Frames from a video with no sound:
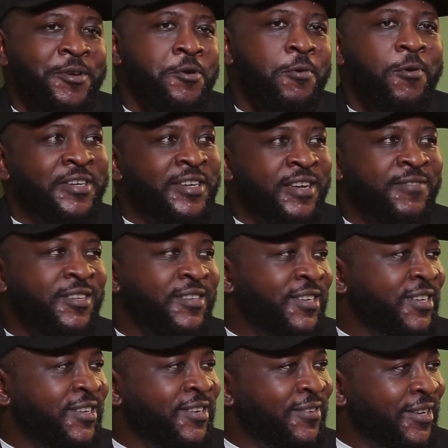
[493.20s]
we know what David
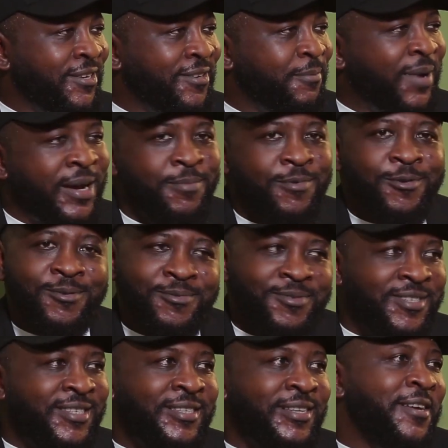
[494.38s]
did in the Bible,
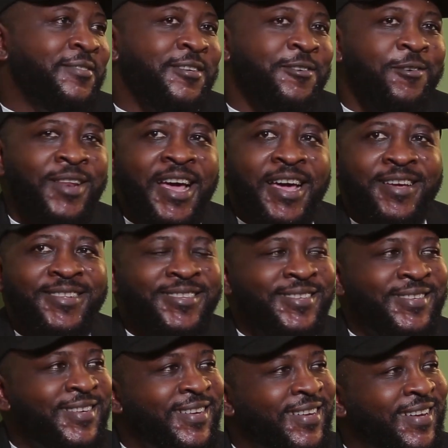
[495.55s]
sure, sure,
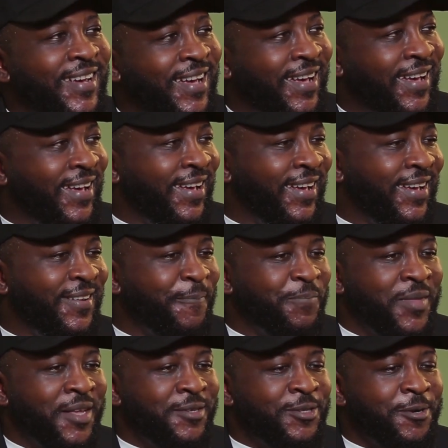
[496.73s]
slave sure. Sure.
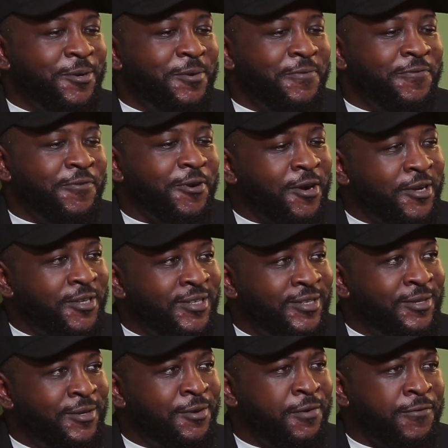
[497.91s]
Uh, so for
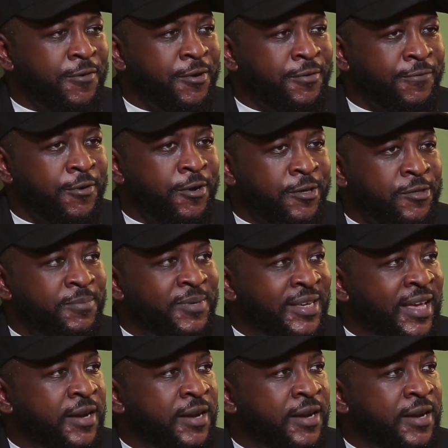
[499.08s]
us, you know, for, for us to be